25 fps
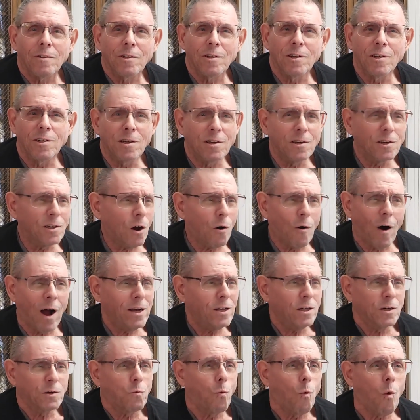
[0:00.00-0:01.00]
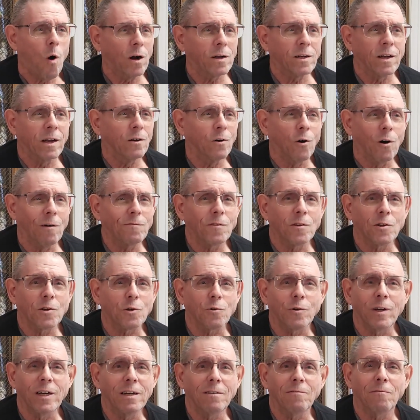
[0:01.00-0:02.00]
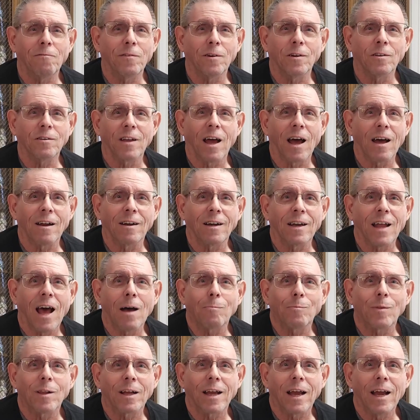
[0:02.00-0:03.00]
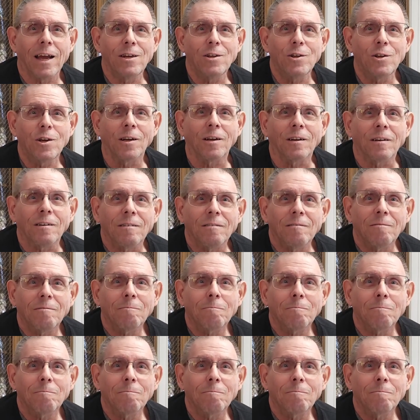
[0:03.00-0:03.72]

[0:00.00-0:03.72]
She says, "Oh, I just walked in off the street and filled out an application."